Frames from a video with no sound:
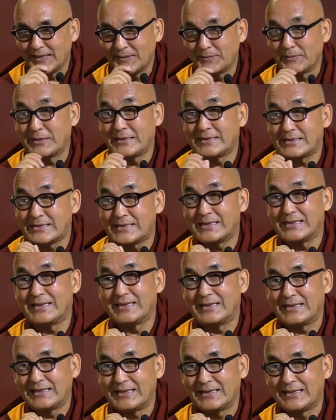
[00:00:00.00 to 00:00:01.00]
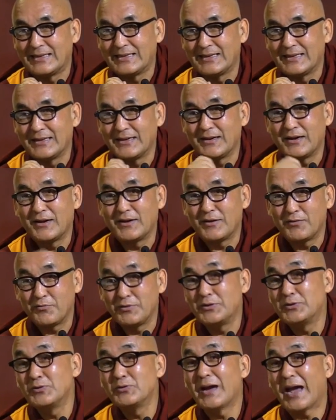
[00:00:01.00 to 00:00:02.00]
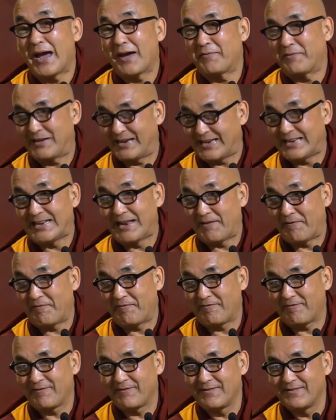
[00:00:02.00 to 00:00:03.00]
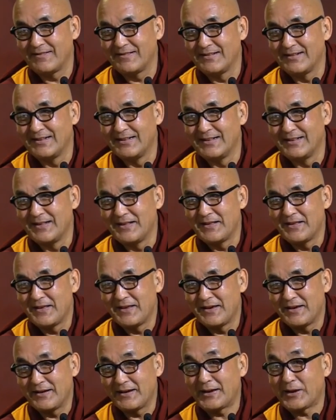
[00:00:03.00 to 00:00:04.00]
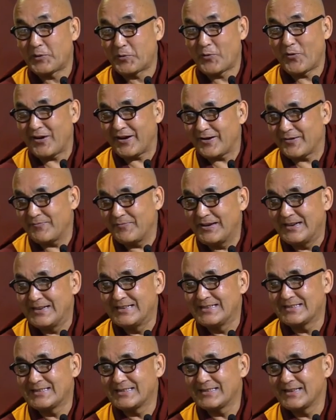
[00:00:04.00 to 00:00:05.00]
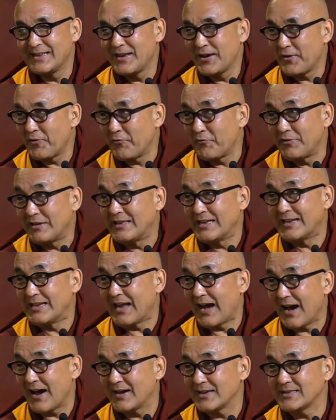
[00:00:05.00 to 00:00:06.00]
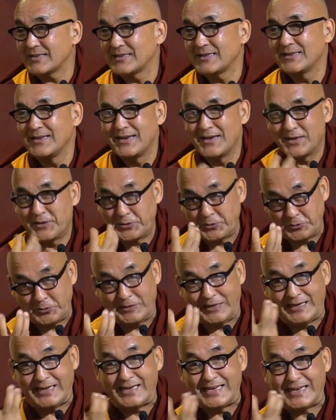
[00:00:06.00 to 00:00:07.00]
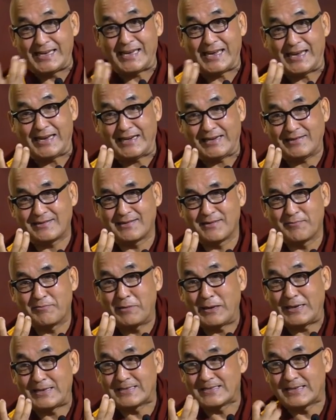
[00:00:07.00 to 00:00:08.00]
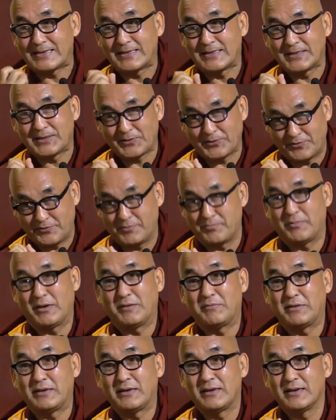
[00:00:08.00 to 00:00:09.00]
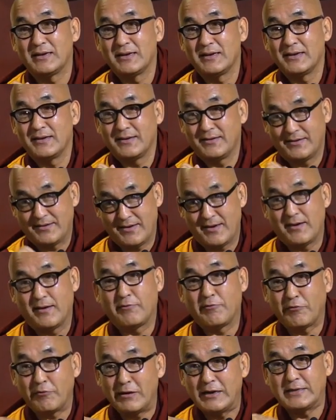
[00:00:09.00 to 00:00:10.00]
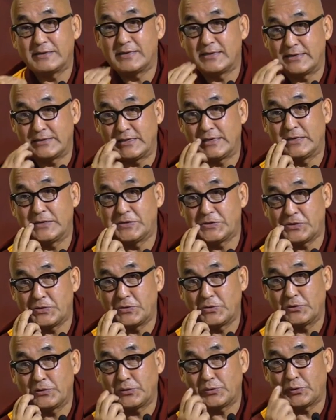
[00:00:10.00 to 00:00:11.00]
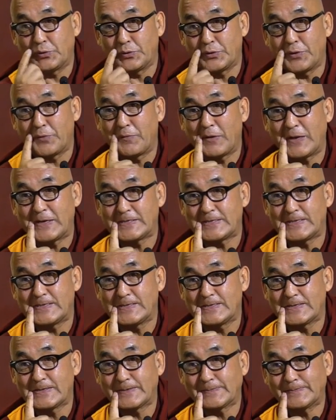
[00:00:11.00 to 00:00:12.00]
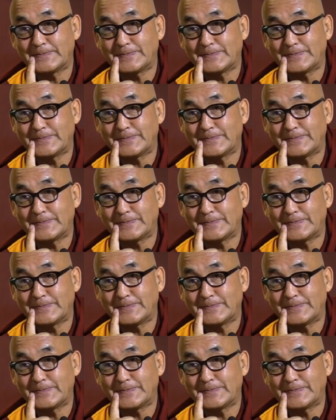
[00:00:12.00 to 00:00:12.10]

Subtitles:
But still, we do have enough requirements within us to really get the blessings or maybe realizations, you know, through the blessings.